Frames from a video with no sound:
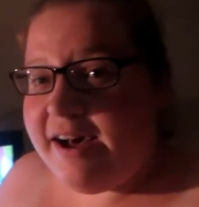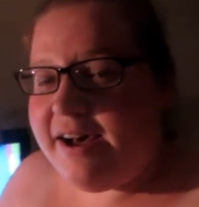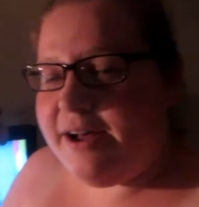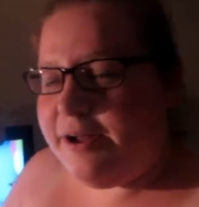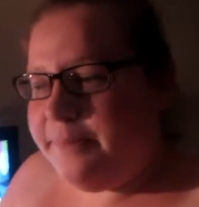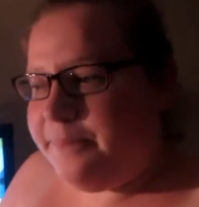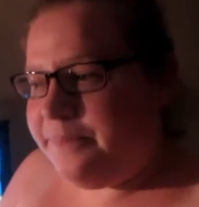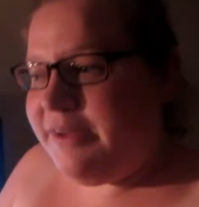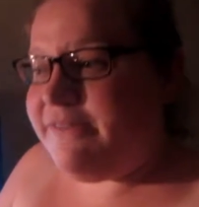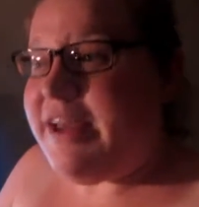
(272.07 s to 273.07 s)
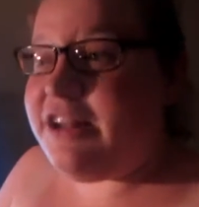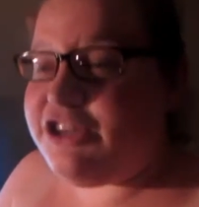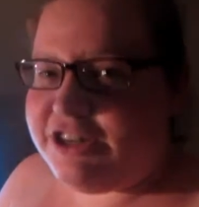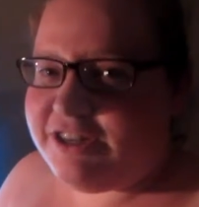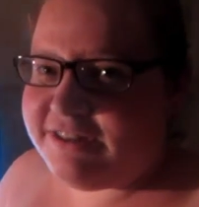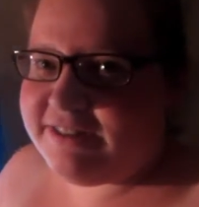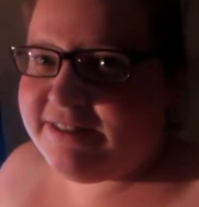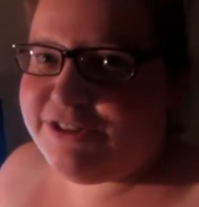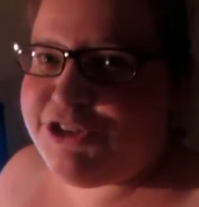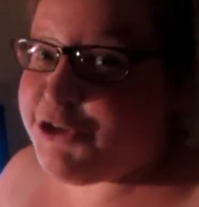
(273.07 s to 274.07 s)
um,
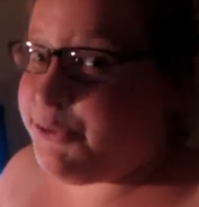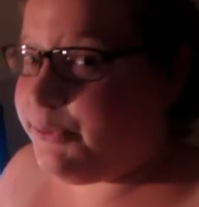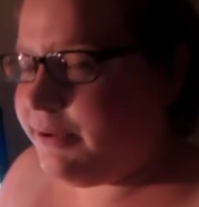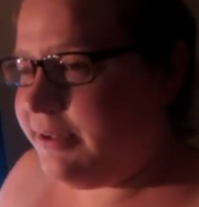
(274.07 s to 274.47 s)
Avengers 2.